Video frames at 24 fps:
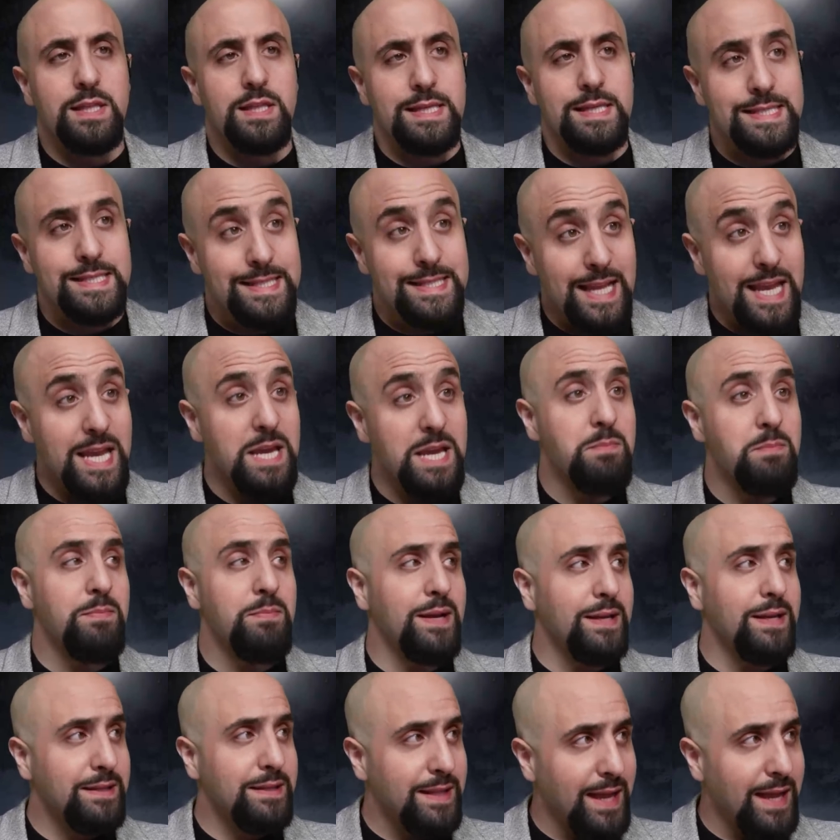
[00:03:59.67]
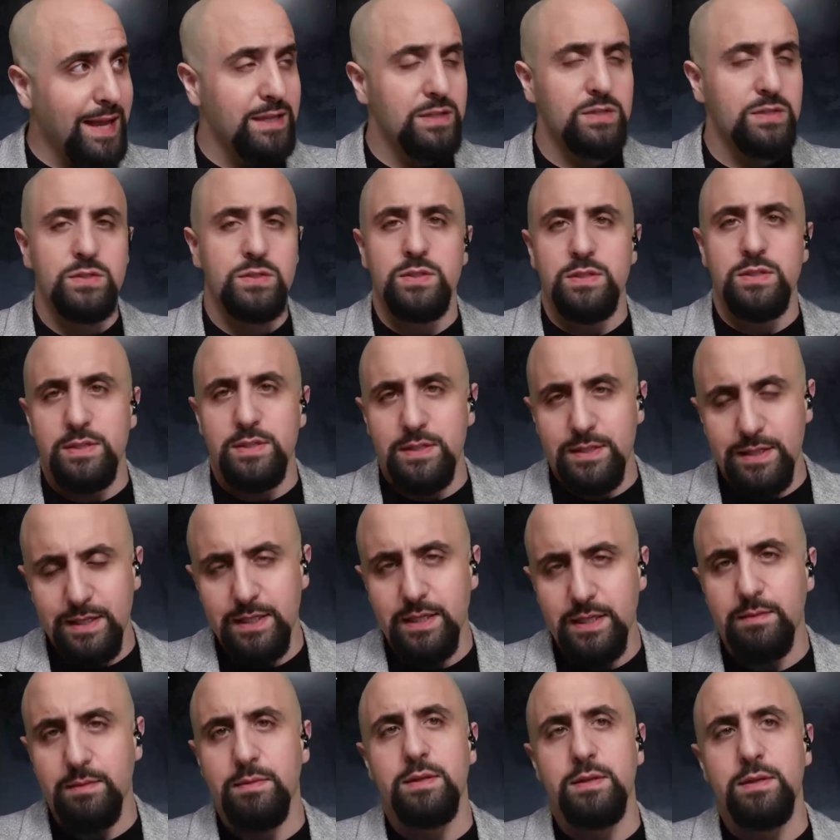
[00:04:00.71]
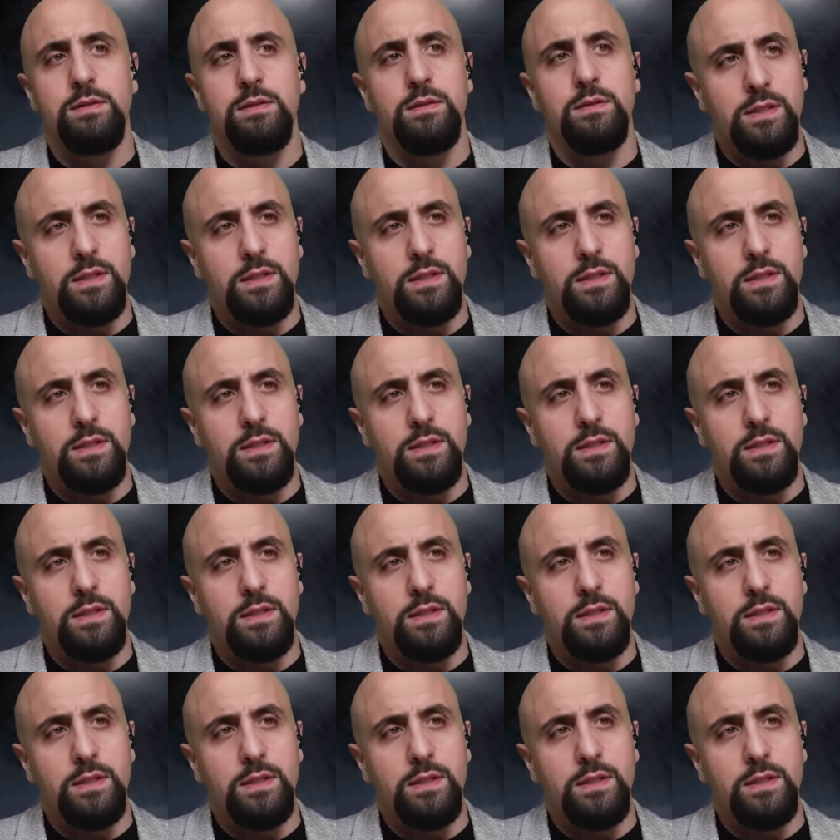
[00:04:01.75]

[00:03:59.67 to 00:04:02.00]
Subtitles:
the same attacks in Yemen.